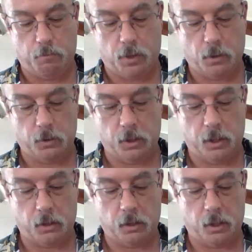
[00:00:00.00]
Poke the
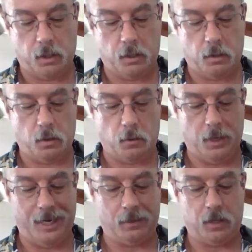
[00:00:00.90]

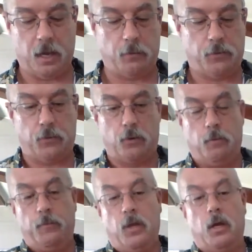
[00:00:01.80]
needle down
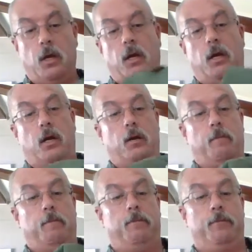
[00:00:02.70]
through,
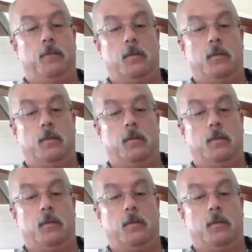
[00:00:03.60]
and